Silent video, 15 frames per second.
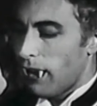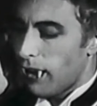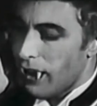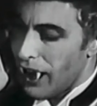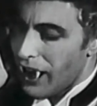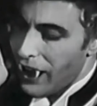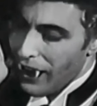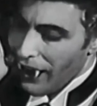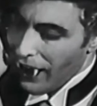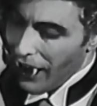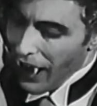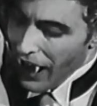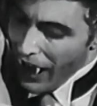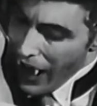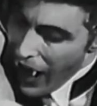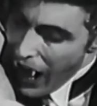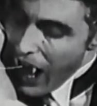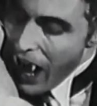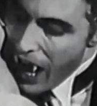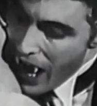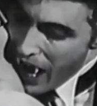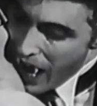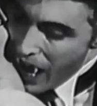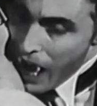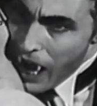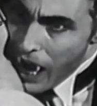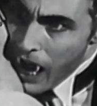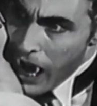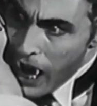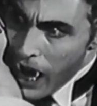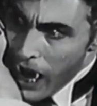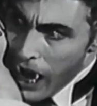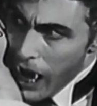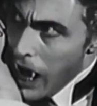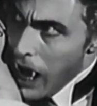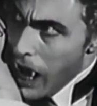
haunt event was back in 1973,